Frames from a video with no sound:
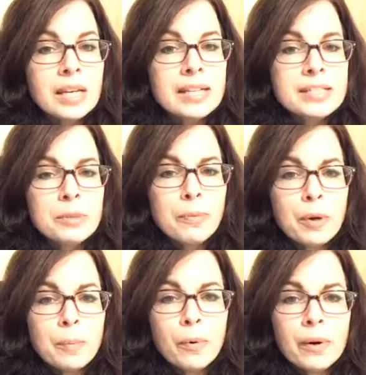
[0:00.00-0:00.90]
it's super
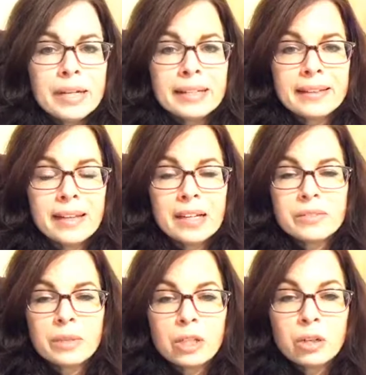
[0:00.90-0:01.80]
important that
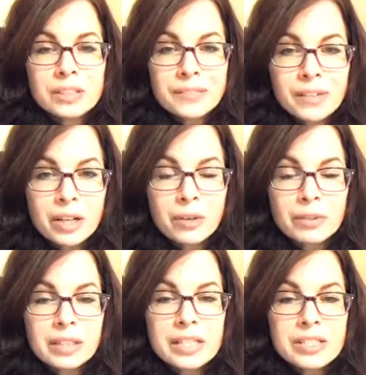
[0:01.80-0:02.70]
as we cultivate our
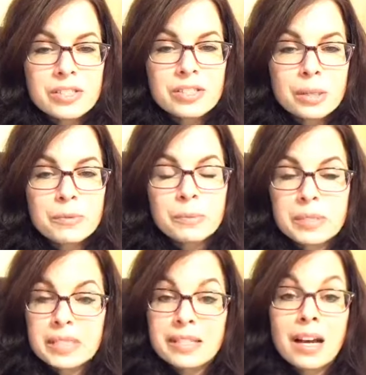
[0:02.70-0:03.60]
relationships, we
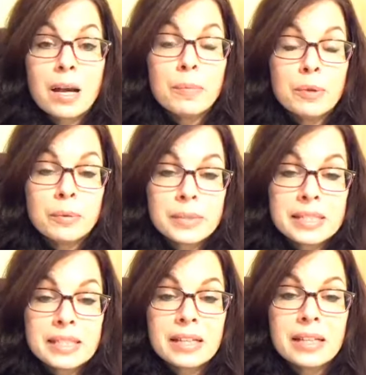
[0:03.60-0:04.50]
stop and we
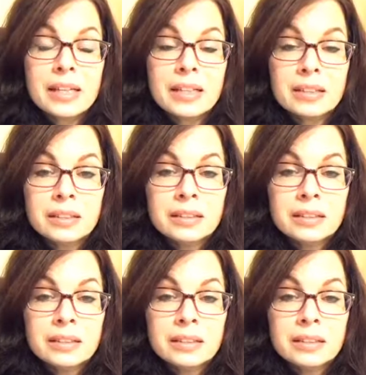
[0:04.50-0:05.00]
say,